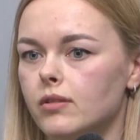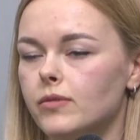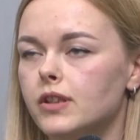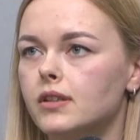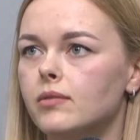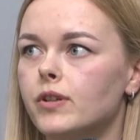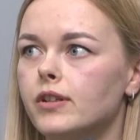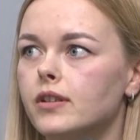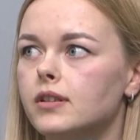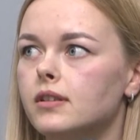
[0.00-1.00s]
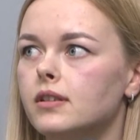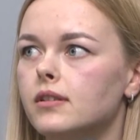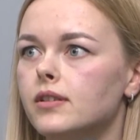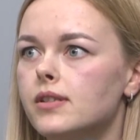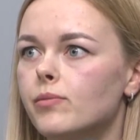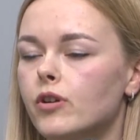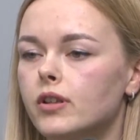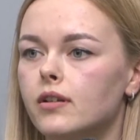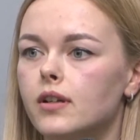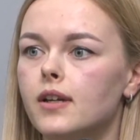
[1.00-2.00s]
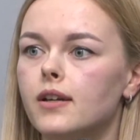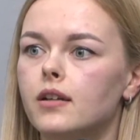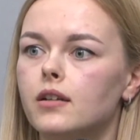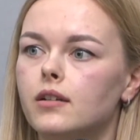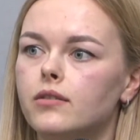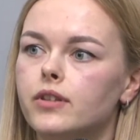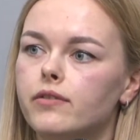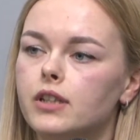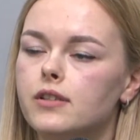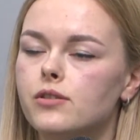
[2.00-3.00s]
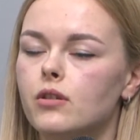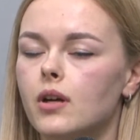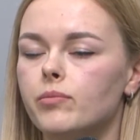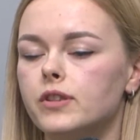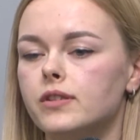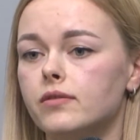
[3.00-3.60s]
and it's subject to certain restrictions. For example,